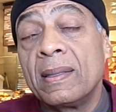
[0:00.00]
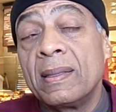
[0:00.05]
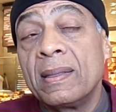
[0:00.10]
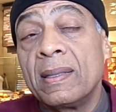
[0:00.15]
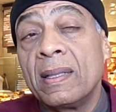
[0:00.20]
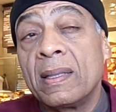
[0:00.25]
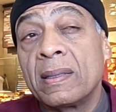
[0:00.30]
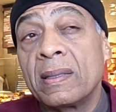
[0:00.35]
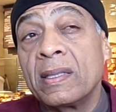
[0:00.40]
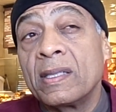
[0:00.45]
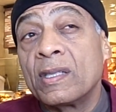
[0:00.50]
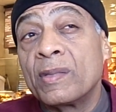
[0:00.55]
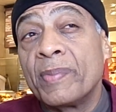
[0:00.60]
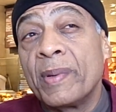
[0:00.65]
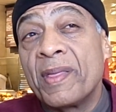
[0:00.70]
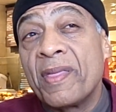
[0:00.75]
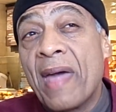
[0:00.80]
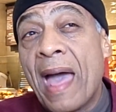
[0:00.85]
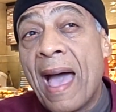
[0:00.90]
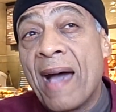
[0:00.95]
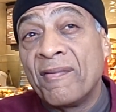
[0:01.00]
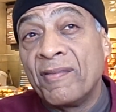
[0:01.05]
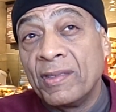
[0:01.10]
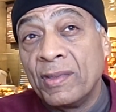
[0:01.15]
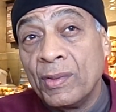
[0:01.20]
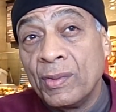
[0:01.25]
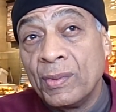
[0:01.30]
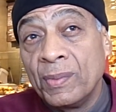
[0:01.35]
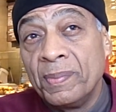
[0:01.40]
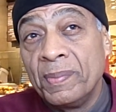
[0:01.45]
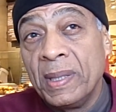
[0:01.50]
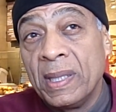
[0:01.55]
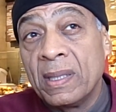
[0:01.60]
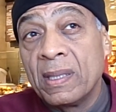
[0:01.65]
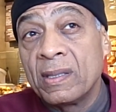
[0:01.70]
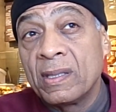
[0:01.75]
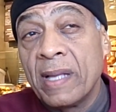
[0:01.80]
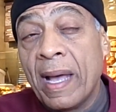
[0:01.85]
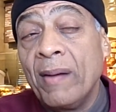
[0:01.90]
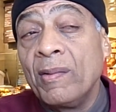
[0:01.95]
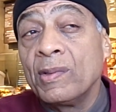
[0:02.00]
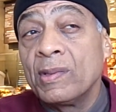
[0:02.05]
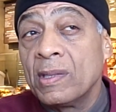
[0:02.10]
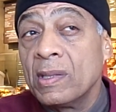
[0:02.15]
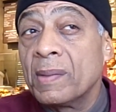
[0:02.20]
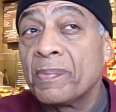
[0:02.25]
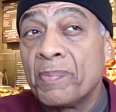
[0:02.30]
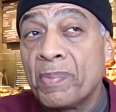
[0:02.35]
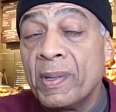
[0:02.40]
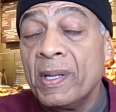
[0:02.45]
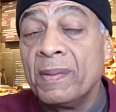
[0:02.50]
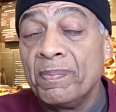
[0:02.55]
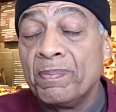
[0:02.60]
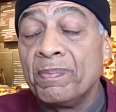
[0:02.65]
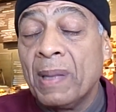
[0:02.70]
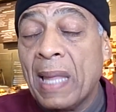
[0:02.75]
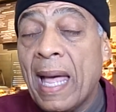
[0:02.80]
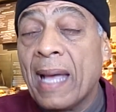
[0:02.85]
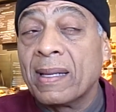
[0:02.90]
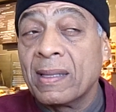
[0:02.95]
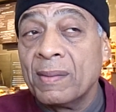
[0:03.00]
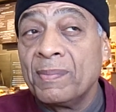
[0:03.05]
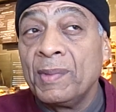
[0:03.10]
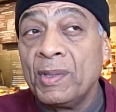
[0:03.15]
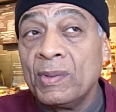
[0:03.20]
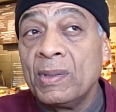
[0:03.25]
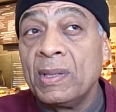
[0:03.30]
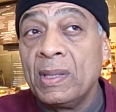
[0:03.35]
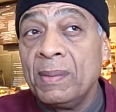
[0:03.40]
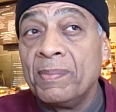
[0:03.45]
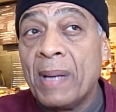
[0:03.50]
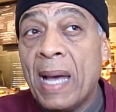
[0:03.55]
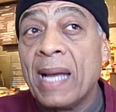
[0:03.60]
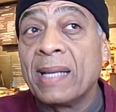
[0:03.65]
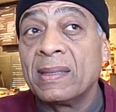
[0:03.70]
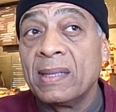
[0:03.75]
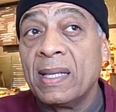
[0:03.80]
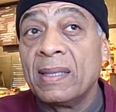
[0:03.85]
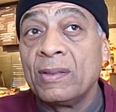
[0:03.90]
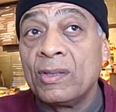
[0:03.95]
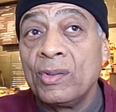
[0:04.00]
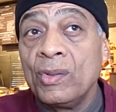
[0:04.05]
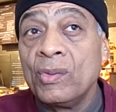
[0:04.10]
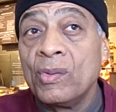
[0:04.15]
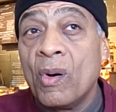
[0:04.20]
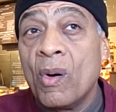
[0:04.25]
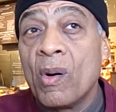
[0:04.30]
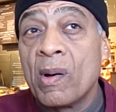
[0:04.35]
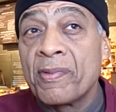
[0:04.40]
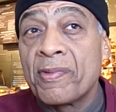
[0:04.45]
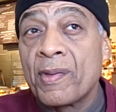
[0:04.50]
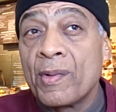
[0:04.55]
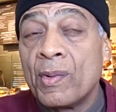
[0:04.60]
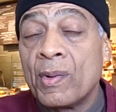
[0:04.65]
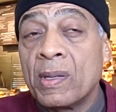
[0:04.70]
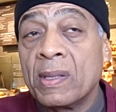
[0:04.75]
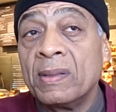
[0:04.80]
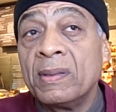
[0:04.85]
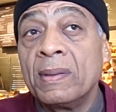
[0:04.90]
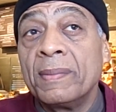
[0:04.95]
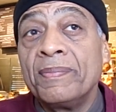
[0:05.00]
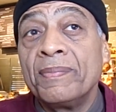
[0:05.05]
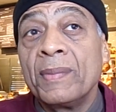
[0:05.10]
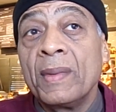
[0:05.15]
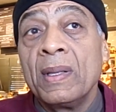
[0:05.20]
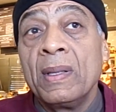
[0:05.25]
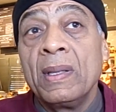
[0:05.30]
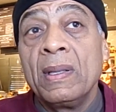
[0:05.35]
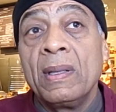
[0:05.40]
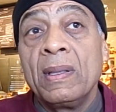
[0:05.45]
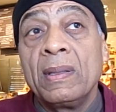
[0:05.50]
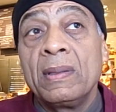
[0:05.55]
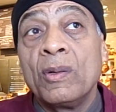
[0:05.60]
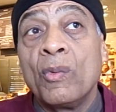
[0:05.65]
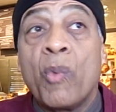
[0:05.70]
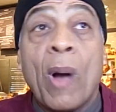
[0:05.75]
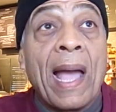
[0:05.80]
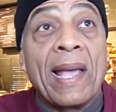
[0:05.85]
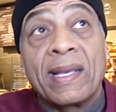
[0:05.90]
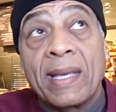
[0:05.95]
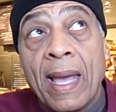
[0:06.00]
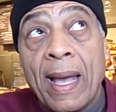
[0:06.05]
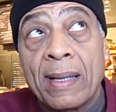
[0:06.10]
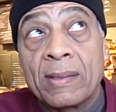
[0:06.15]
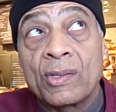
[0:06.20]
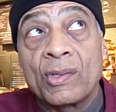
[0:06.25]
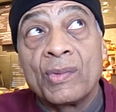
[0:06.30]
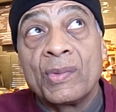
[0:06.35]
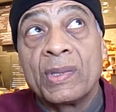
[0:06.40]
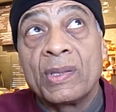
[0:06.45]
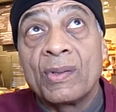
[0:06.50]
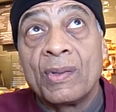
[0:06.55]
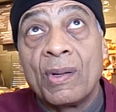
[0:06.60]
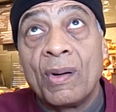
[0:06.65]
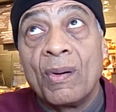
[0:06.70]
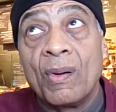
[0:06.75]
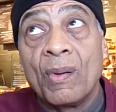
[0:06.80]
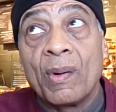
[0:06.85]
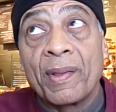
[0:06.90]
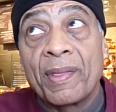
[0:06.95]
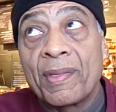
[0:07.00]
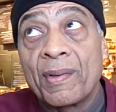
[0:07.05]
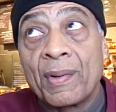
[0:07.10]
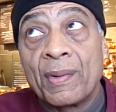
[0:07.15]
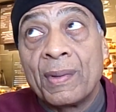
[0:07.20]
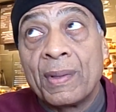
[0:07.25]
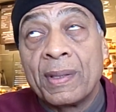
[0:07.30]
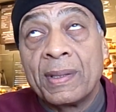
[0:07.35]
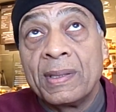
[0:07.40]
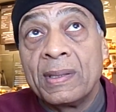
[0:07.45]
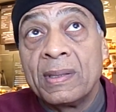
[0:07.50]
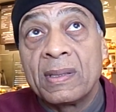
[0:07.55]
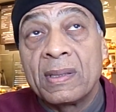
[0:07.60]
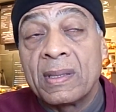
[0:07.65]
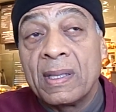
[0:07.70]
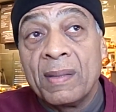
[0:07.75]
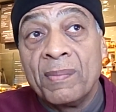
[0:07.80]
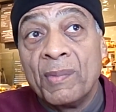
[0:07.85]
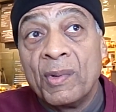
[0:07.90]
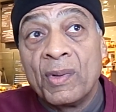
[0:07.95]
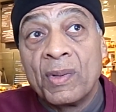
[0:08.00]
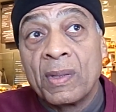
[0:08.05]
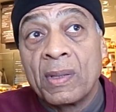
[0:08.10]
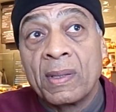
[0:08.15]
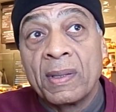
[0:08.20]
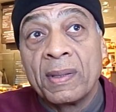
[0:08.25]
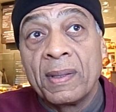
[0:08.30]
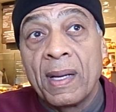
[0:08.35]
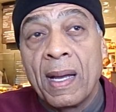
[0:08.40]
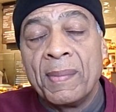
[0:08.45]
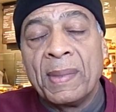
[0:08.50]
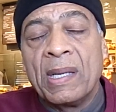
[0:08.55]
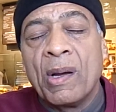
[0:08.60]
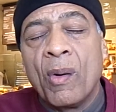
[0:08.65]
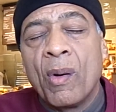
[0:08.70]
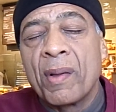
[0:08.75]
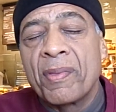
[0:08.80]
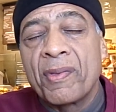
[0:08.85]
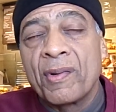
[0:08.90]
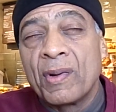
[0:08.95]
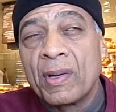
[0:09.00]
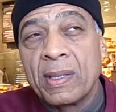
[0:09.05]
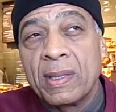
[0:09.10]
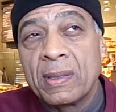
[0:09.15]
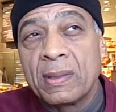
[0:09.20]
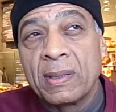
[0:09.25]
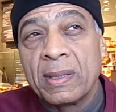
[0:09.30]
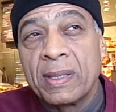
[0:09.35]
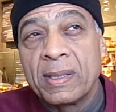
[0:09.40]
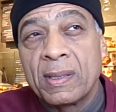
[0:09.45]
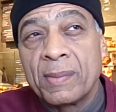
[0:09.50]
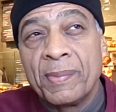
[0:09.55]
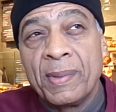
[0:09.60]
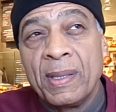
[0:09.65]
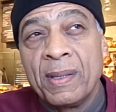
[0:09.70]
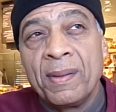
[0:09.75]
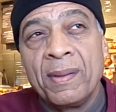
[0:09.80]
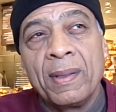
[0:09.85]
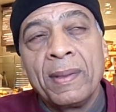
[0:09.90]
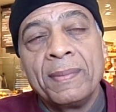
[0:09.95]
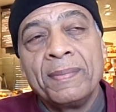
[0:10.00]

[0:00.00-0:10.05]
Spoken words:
Elizabeth Avenue because that was a black community back then too, Hawthorne. The White Castle was on Hawthorne and Seymour. I mean Hawthorne and Elizabeth.